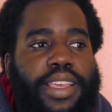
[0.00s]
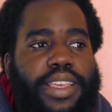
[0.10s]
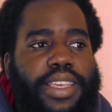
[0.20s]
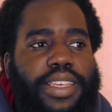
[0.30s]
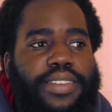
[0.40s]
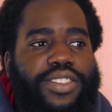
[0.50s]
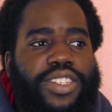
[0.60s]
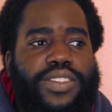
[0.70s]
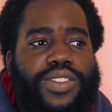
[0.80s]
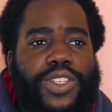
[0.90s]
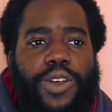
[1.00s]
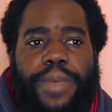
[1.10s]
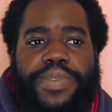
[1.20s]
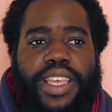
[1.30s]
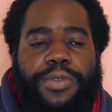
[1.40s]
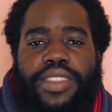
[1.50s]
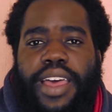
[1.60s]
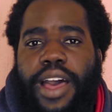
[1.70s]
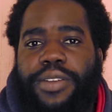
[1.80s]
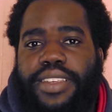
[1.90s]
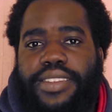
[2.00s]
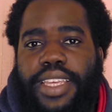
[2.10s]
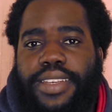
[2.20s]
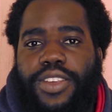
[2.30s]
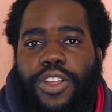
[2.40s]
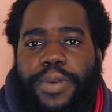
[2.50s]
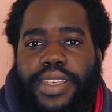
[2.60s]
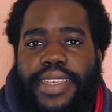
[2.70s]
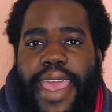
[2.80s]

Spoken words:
he's just so upset with how these things always